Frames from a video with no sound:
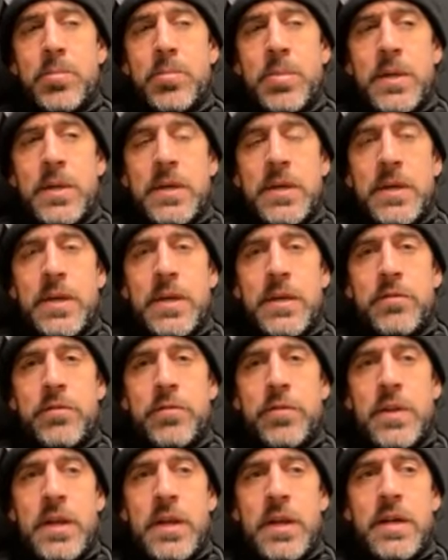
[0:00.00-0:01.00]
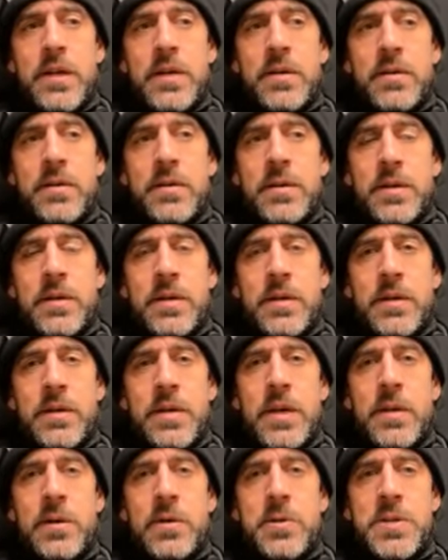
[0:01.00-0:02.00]
But I didn't feel like
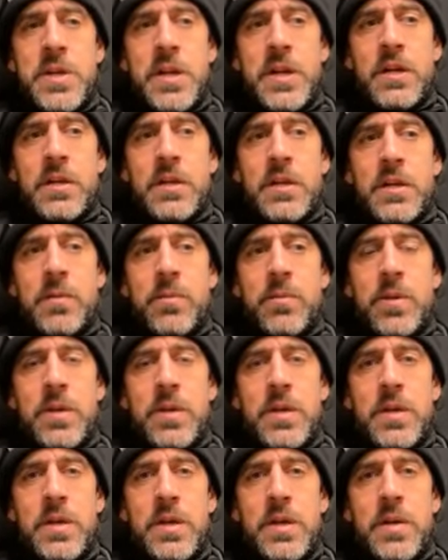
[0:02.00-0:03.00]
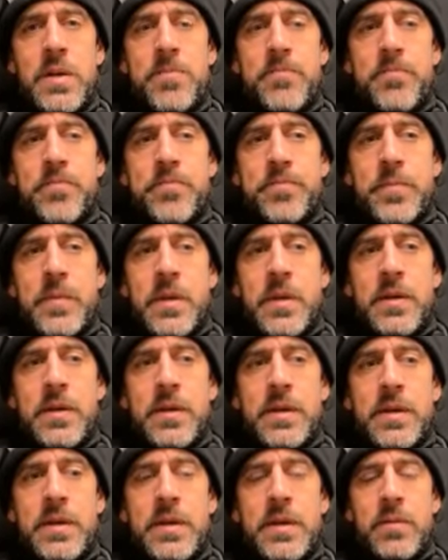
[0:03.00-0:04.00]
energetically we
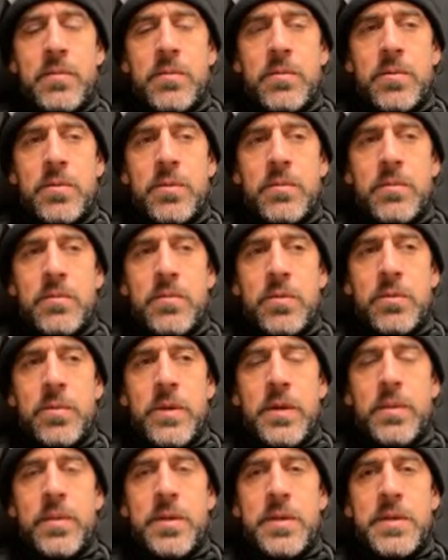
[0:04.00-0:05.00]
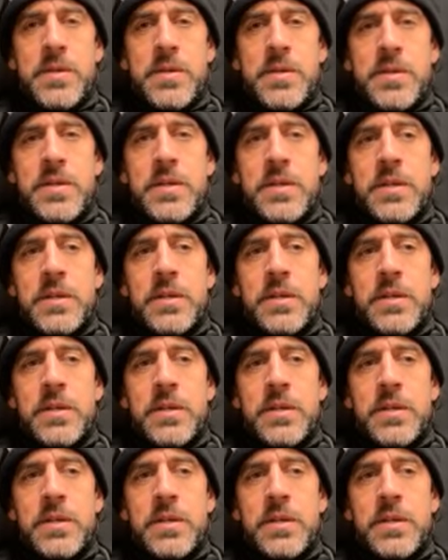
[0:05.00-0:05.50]
were maybe as,